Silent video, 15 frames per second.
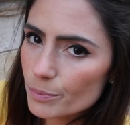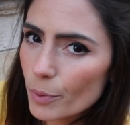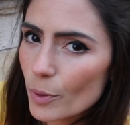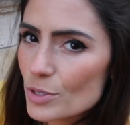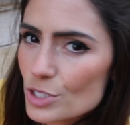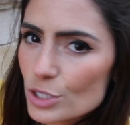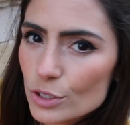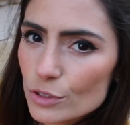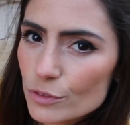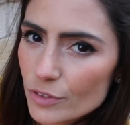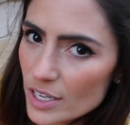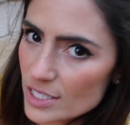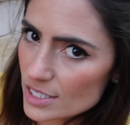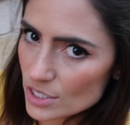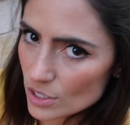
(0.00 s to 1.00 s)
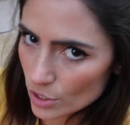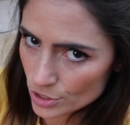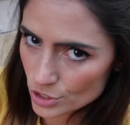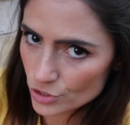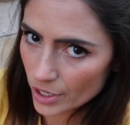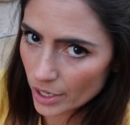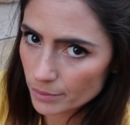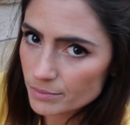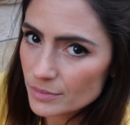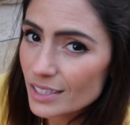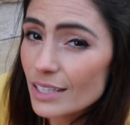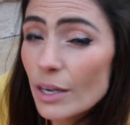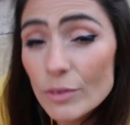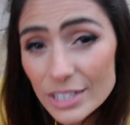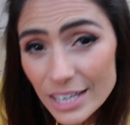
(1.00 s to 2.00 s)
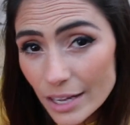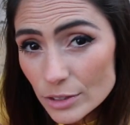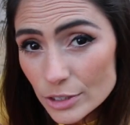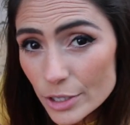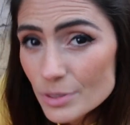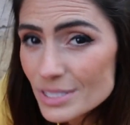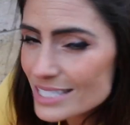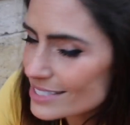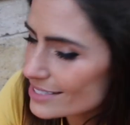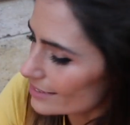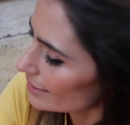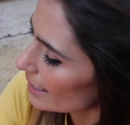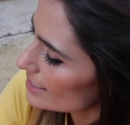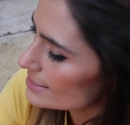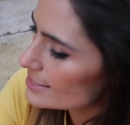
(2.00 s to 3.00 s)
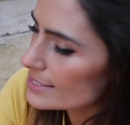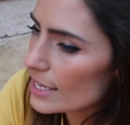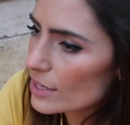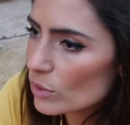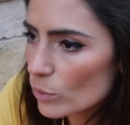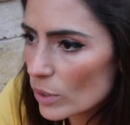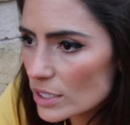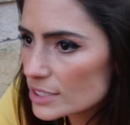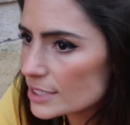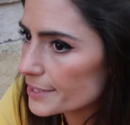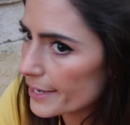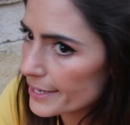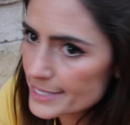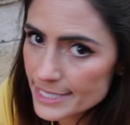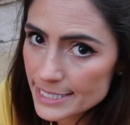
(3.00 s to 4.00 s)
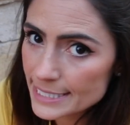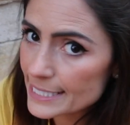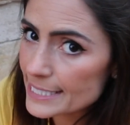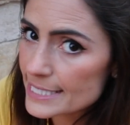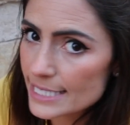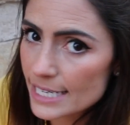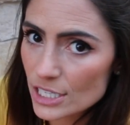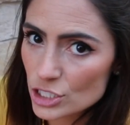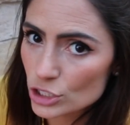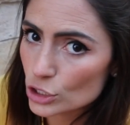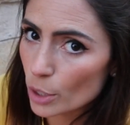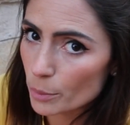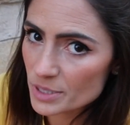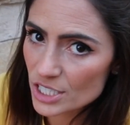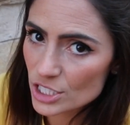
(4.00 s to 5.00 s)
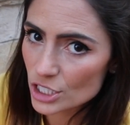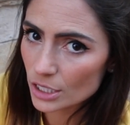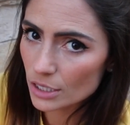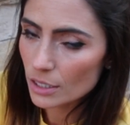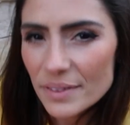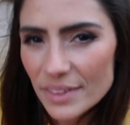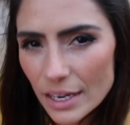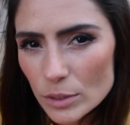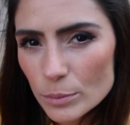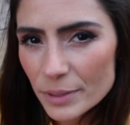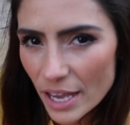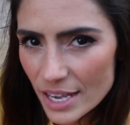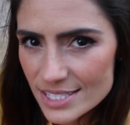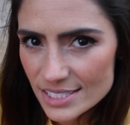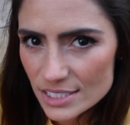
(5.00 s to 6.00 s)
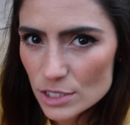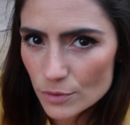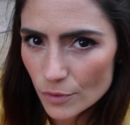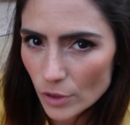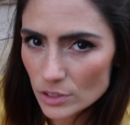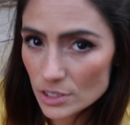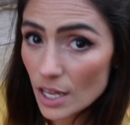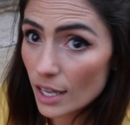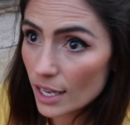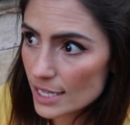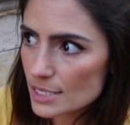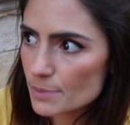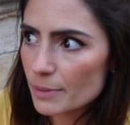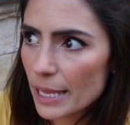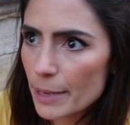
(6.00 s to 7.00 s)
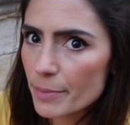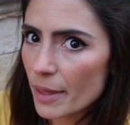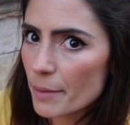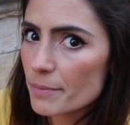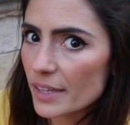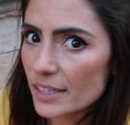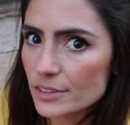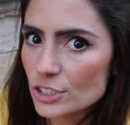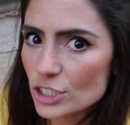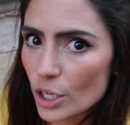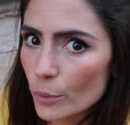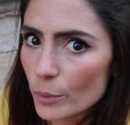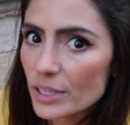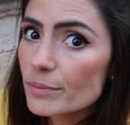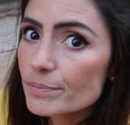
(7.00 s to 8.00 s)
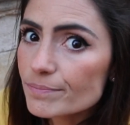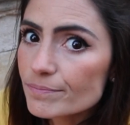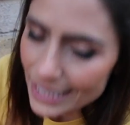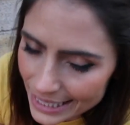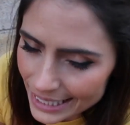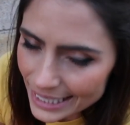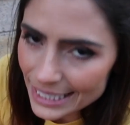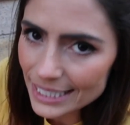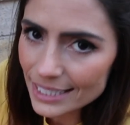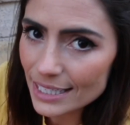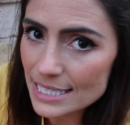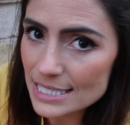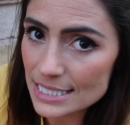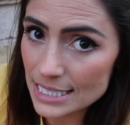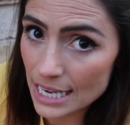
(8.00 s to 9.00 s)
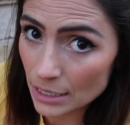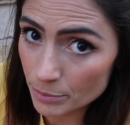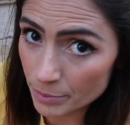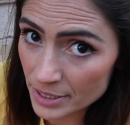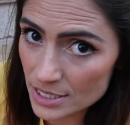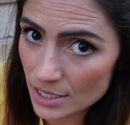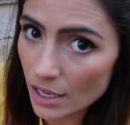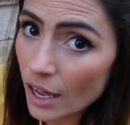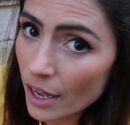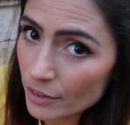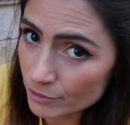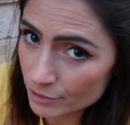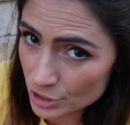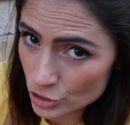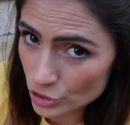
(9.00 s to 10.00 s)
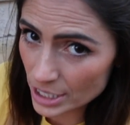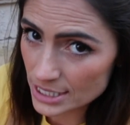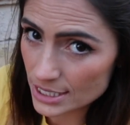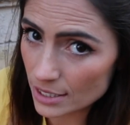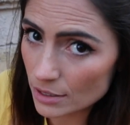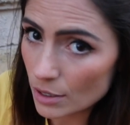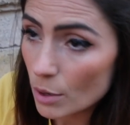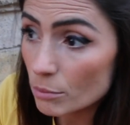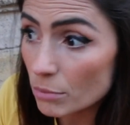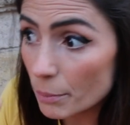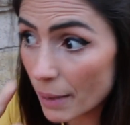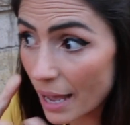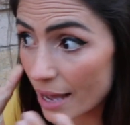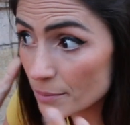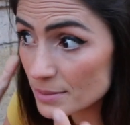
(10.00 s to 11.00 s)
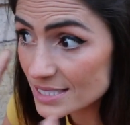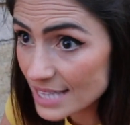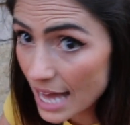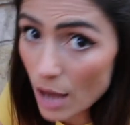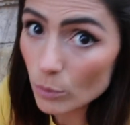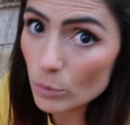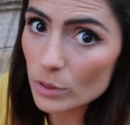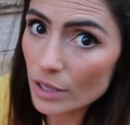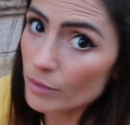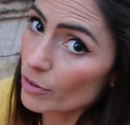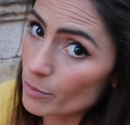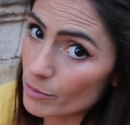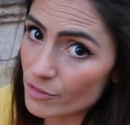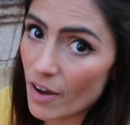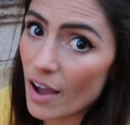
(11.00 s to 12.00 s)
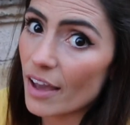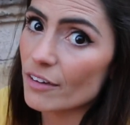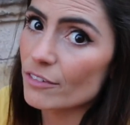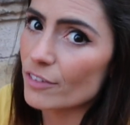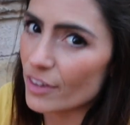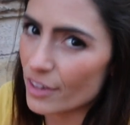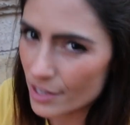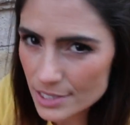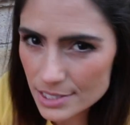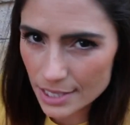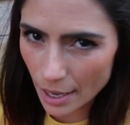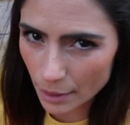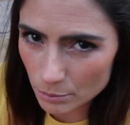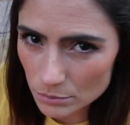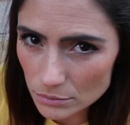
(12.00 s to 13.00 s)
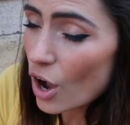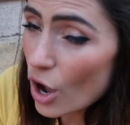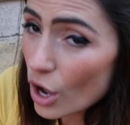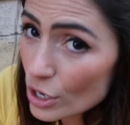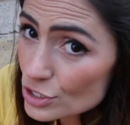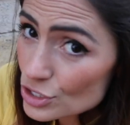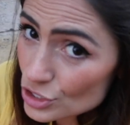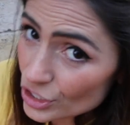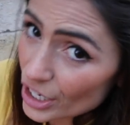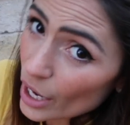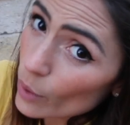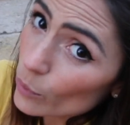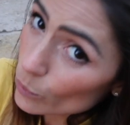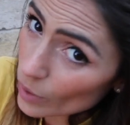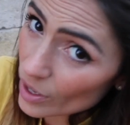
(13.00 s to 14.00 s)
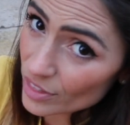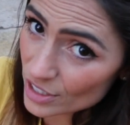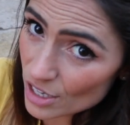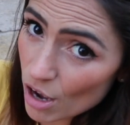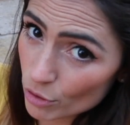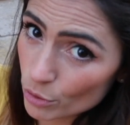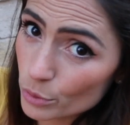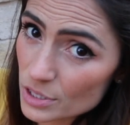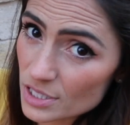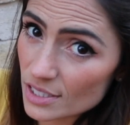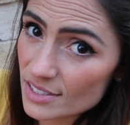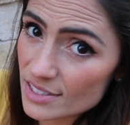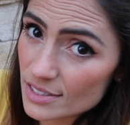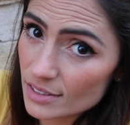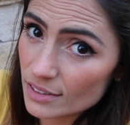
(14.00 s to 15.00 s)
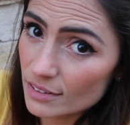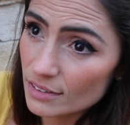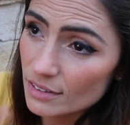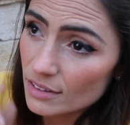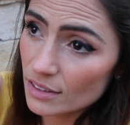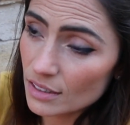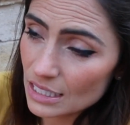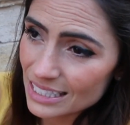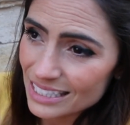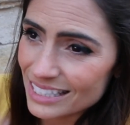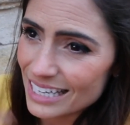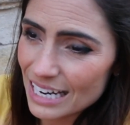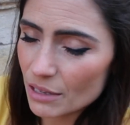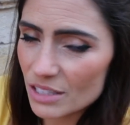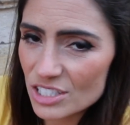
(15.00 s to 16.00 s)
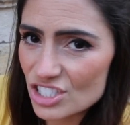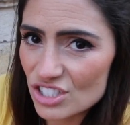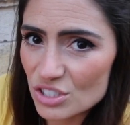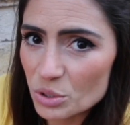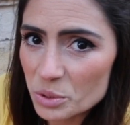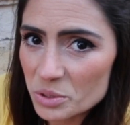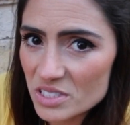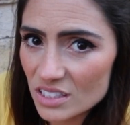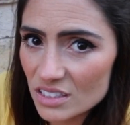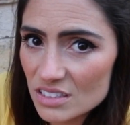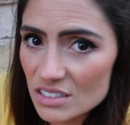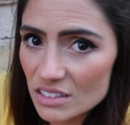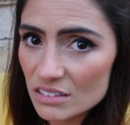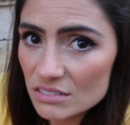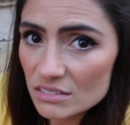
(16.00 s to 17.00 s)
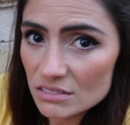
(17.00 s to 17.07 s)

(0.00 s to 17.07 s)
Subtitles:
Portugal versus Austria. Now Ronaldo still hasn't set the world alight in an international competition, but that'll be Iceland's fault. Let's blame them then, shall we? Clearly, he's a tad bitter and frustrated, but perhaps that will give him fire for this game. Austria were the dark horses. Now they're just horses.